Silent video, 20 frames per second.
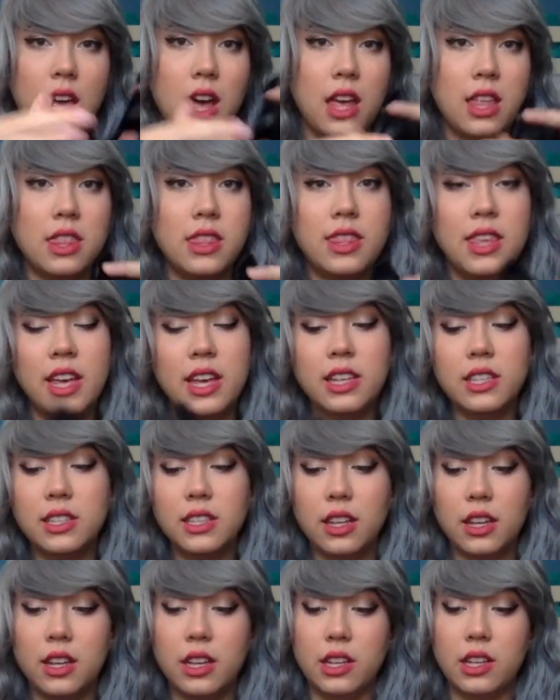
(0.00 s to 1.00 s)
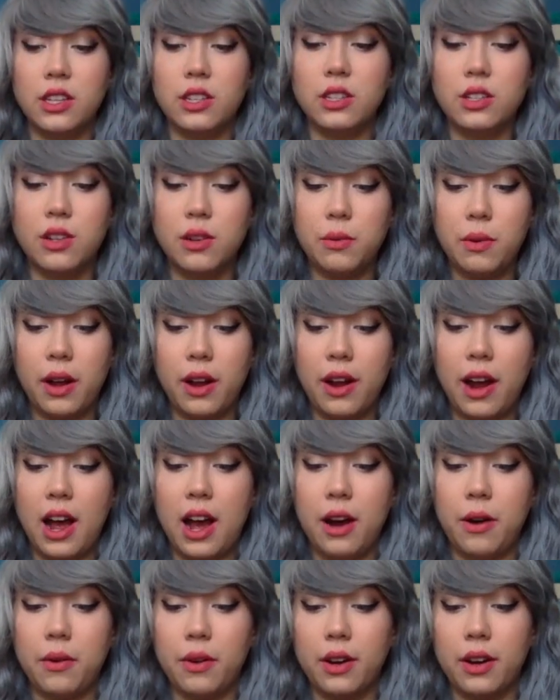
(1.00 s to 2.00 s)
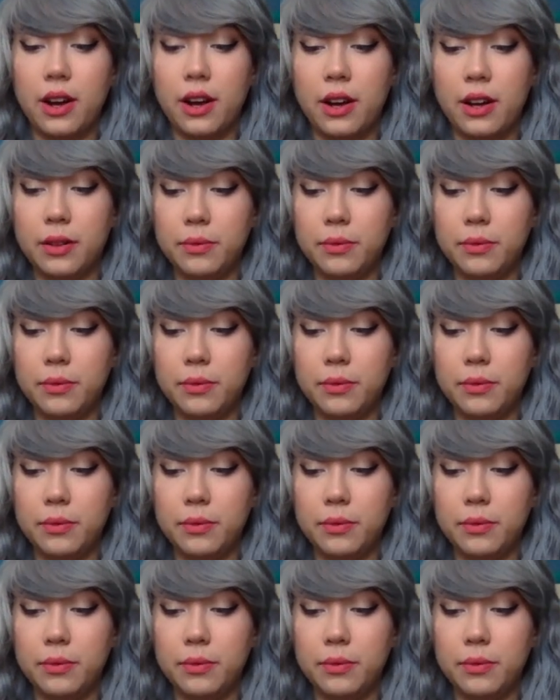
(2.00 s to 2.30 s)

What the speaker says: and this is where our